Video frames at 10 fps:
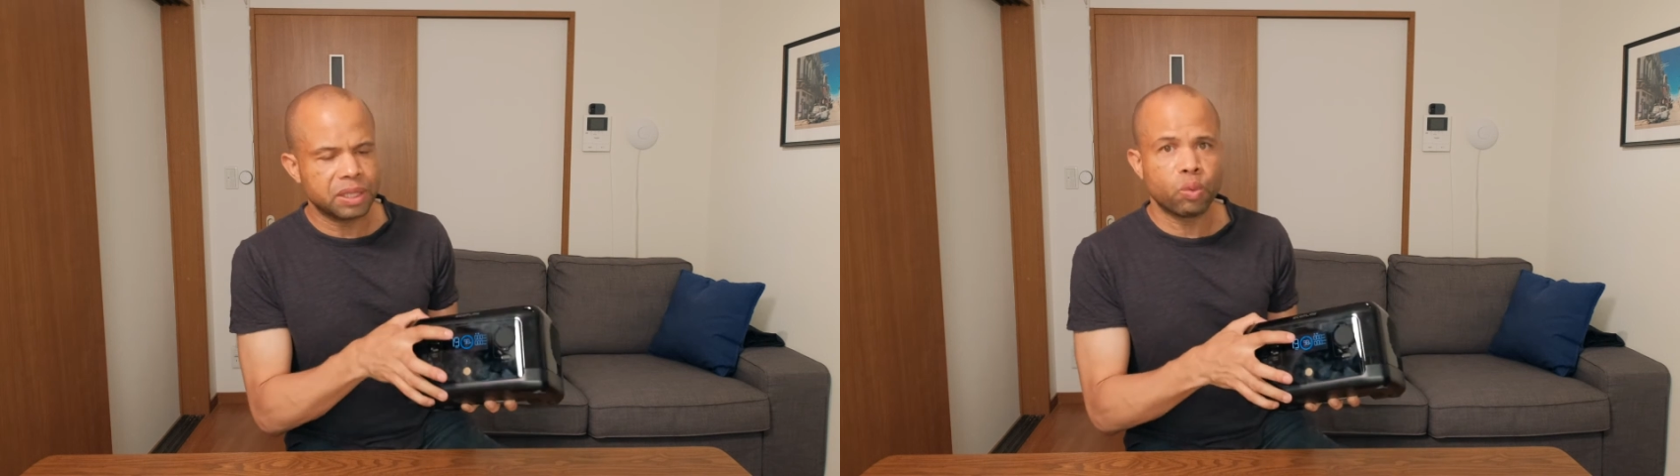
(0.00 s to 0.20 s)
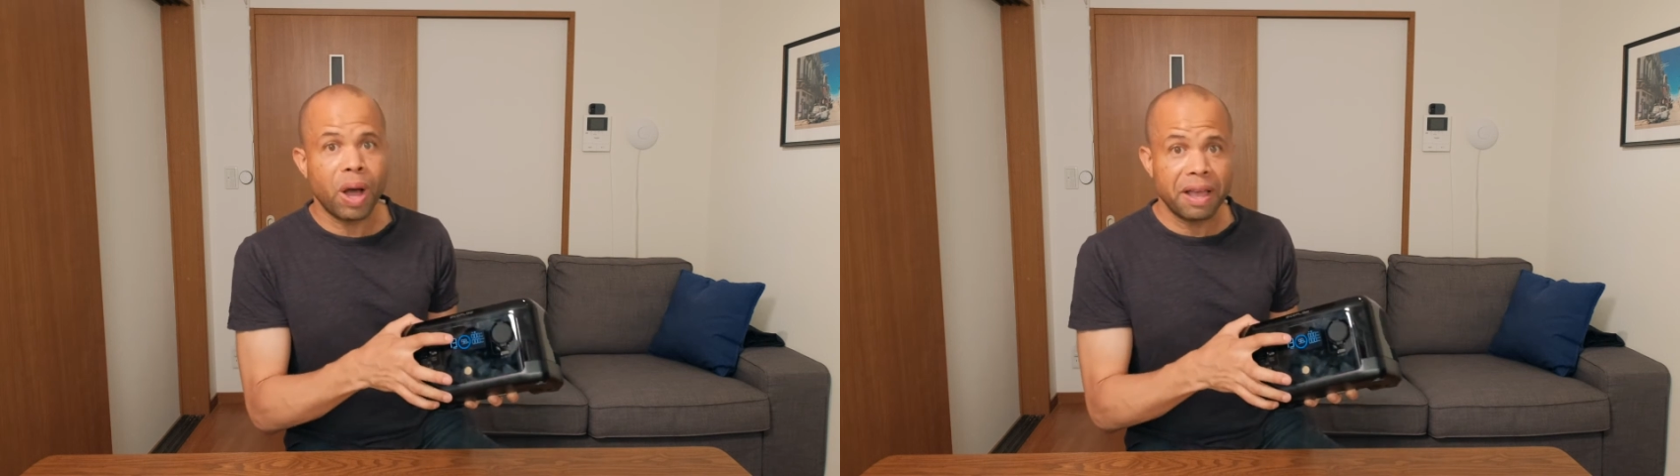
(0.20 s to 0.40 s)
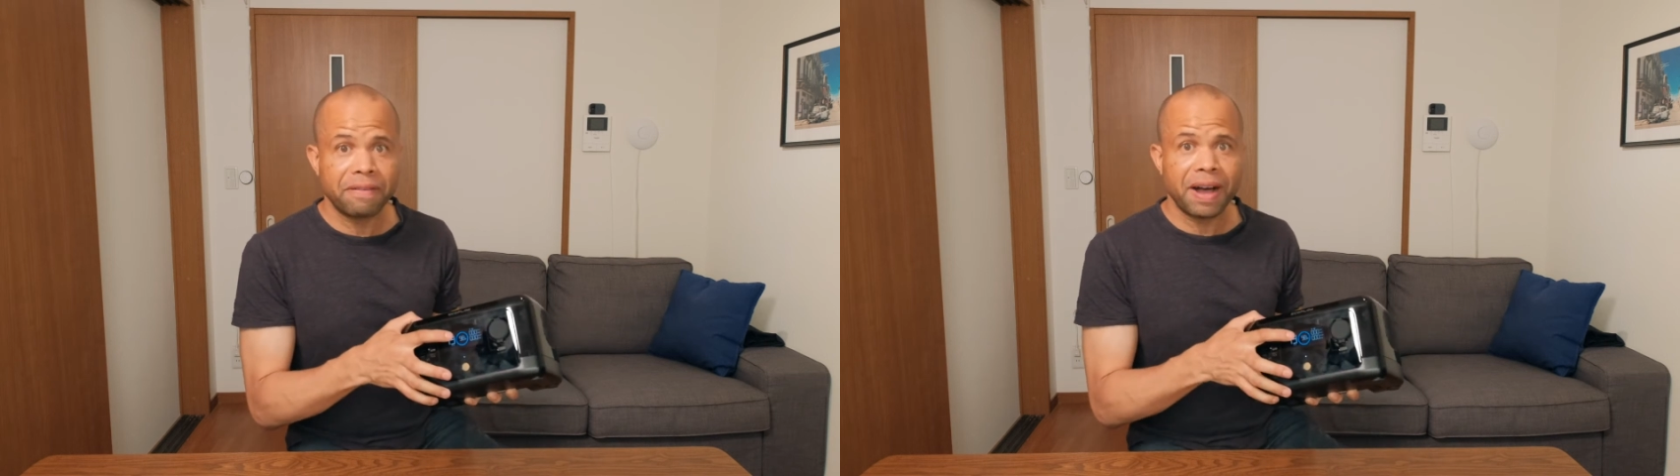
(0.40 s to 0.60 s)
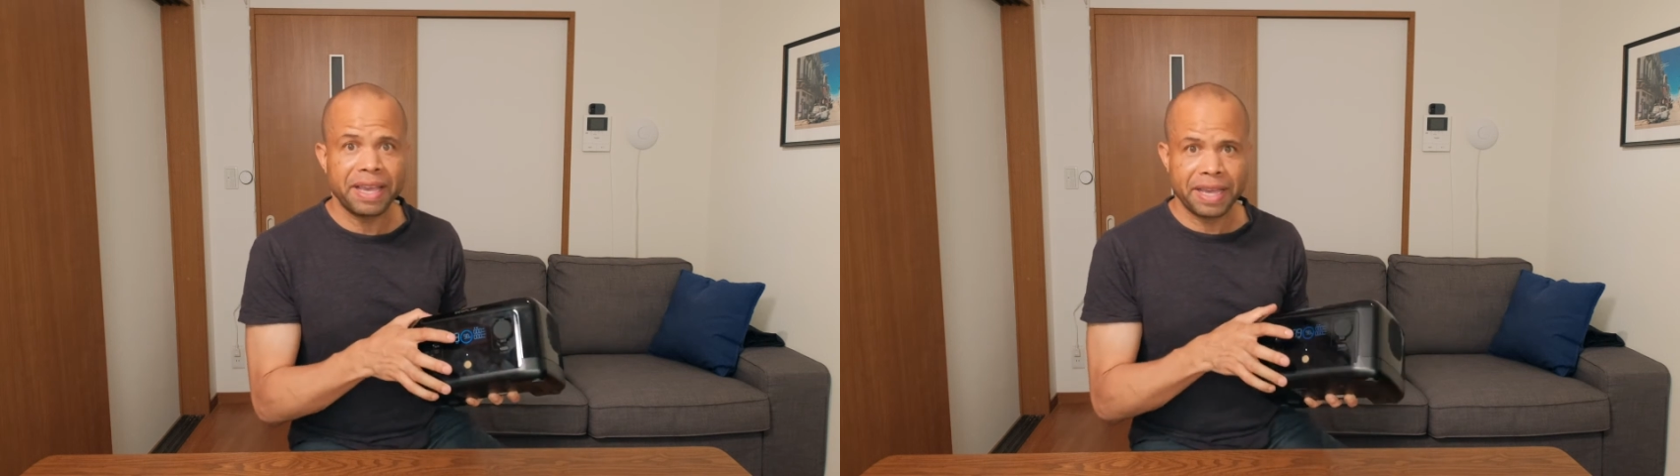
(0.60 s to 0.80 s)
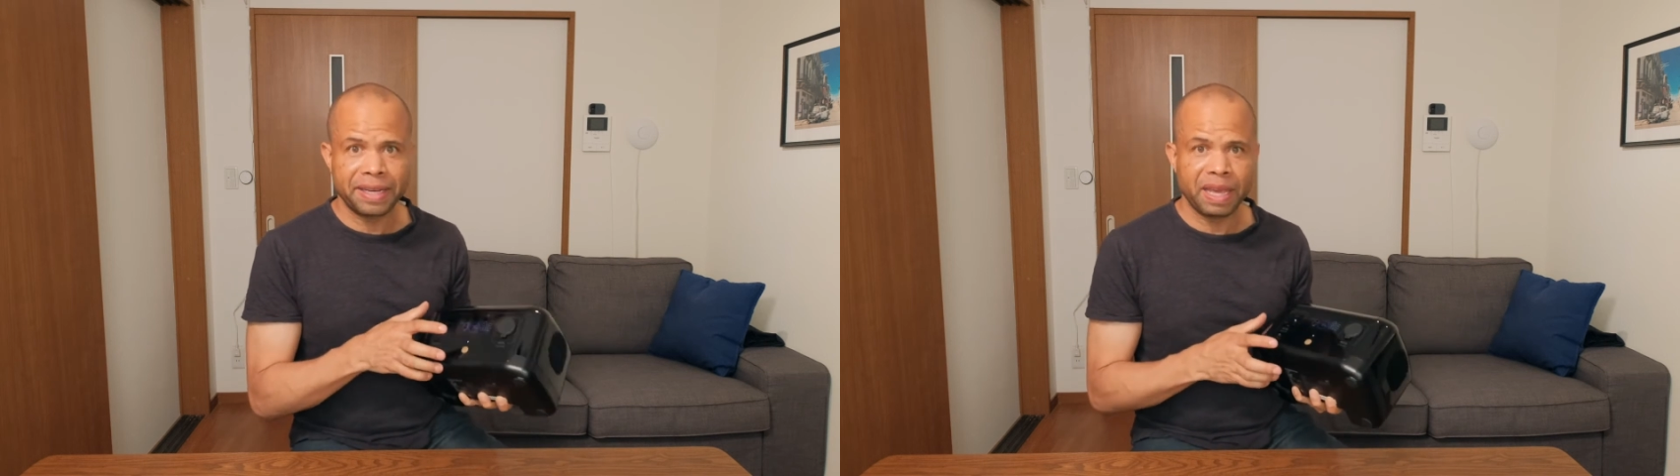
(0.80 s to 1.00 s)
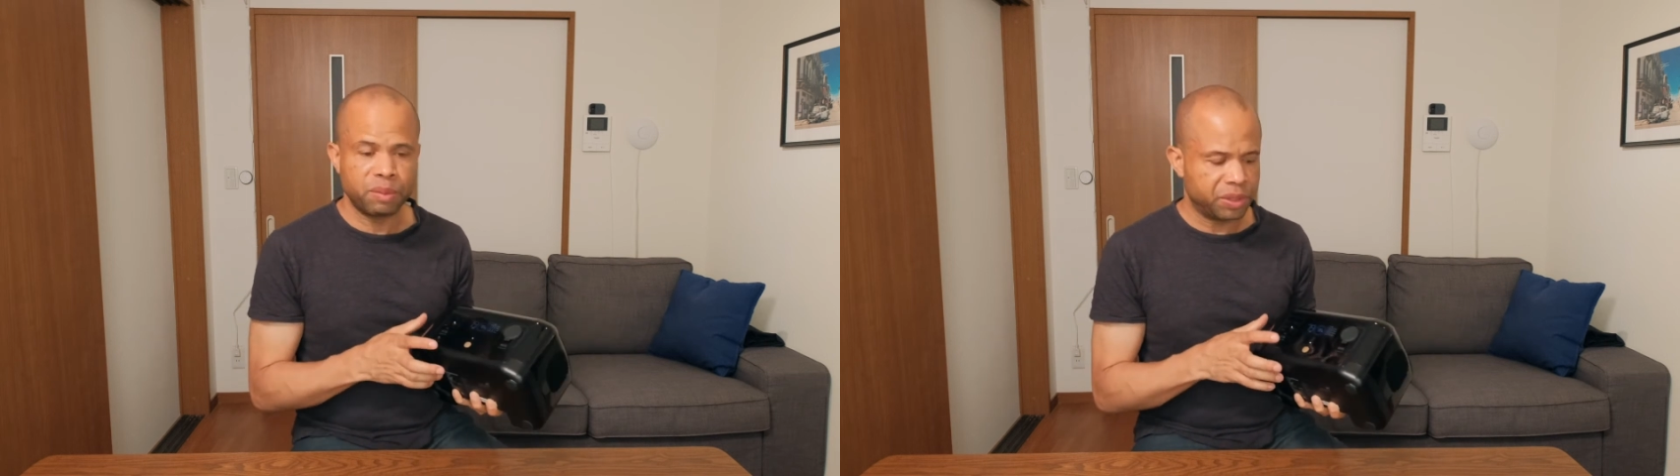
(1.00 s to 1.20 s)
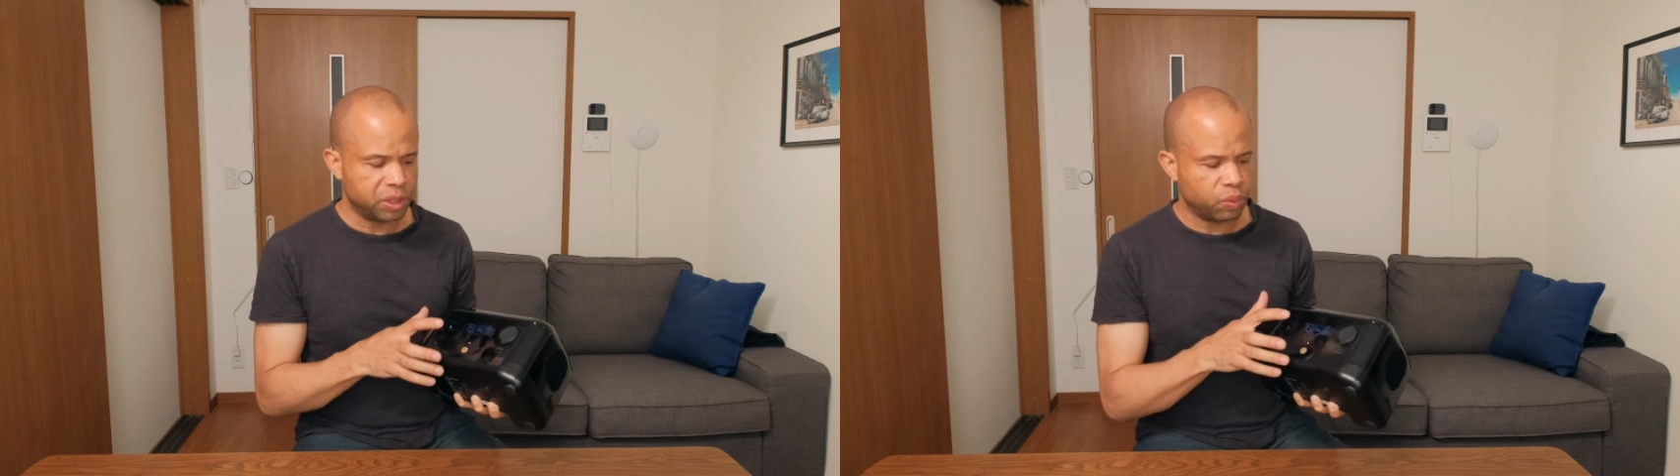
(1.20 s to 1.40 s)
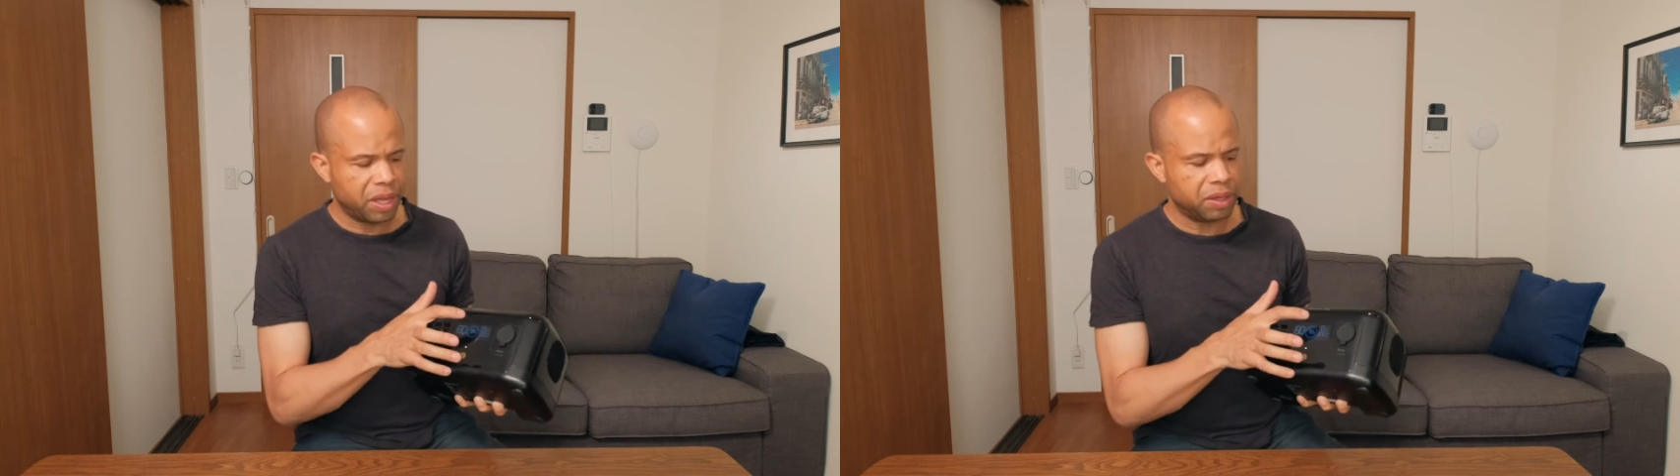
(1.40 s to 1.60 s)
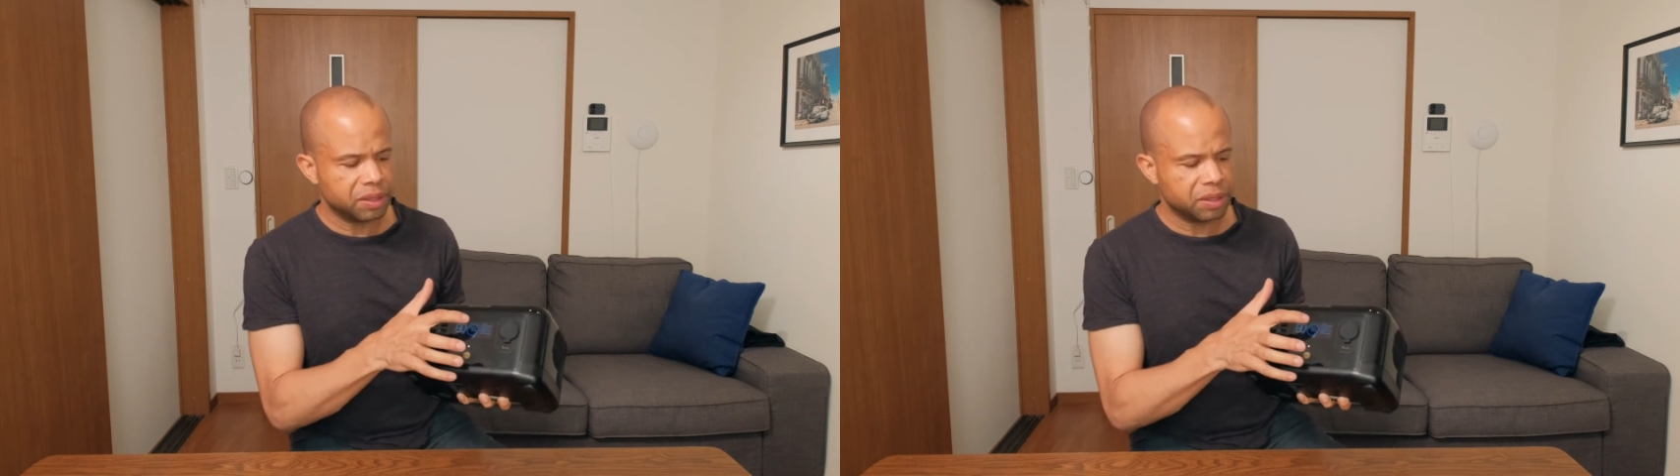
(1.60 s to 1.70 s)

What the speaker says: Wi-Fi enabled as well,